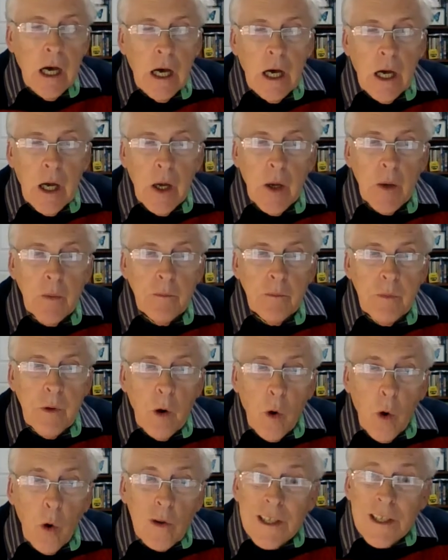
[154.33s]

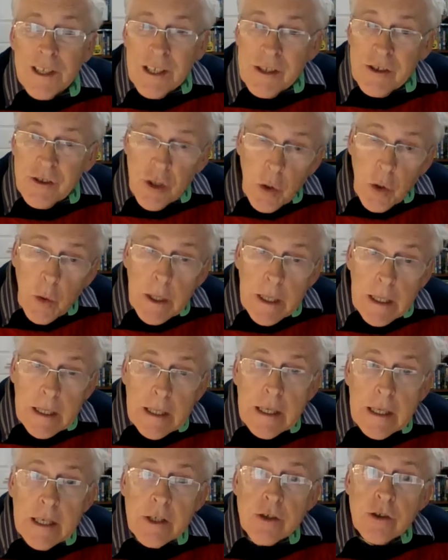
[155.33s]
All it is doing
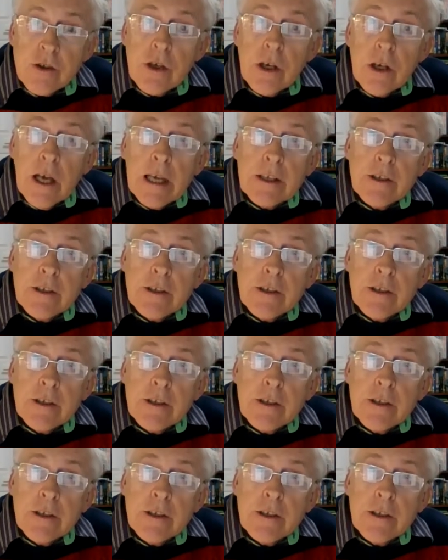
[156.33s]
is